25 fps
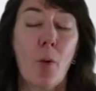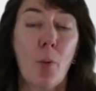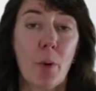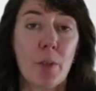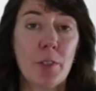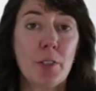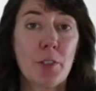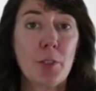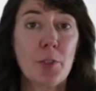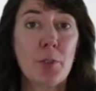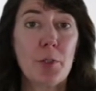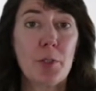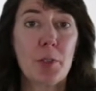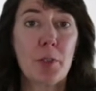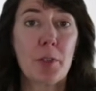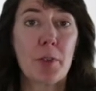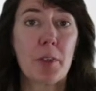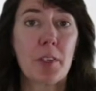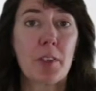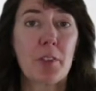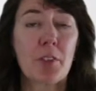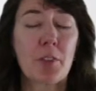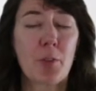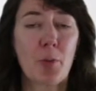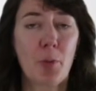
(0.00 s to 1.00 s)
Once you do
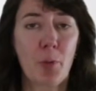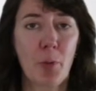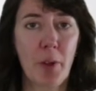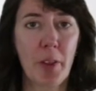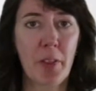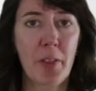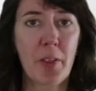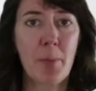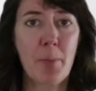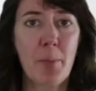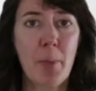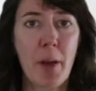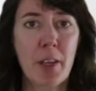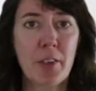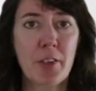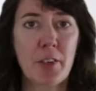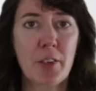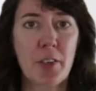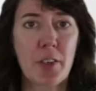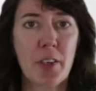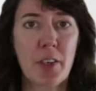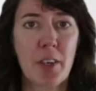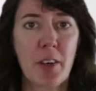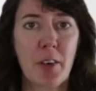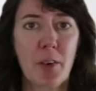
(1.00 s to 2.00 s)
this with a
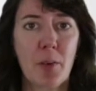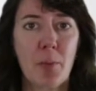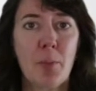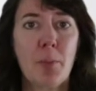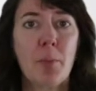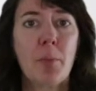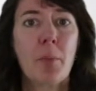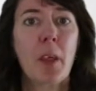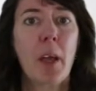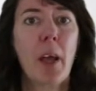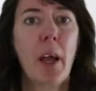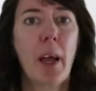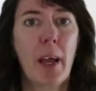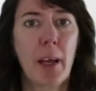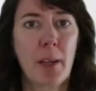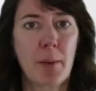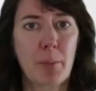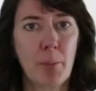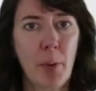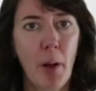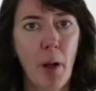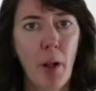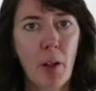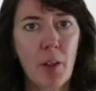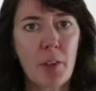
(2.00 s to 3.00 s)
metronome,
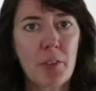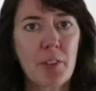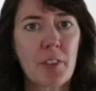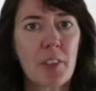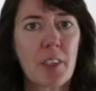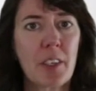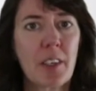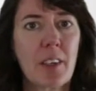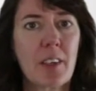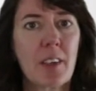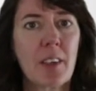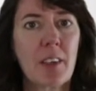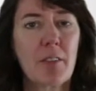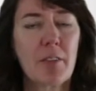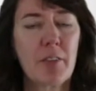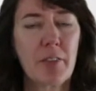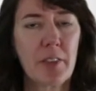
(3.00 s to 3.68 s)
and pulsing,